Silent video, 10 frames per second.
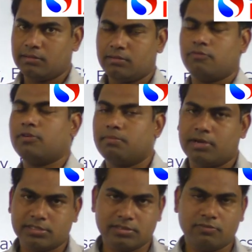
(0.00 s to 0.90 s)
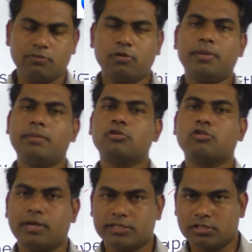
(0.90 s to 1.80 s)
we will be able to
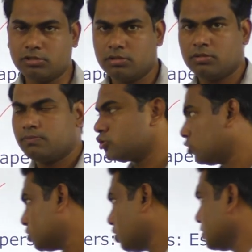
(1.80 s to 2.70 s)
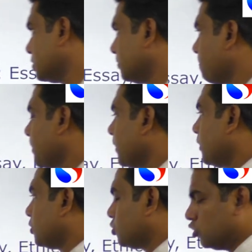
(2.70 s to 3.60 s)
master sociology.
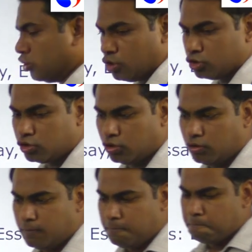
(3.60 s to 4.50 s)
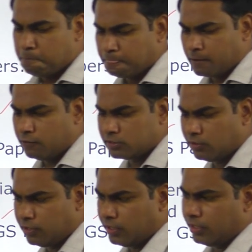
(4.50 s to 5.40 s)
So, firstly,
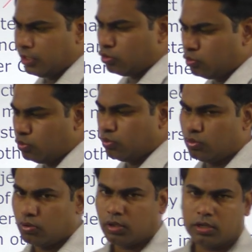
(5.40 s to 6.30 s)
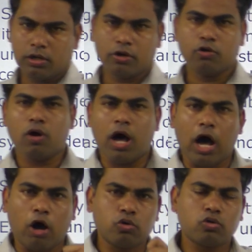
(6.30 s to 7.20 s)
we need to know
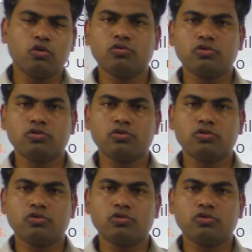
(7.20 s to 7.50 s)
how to use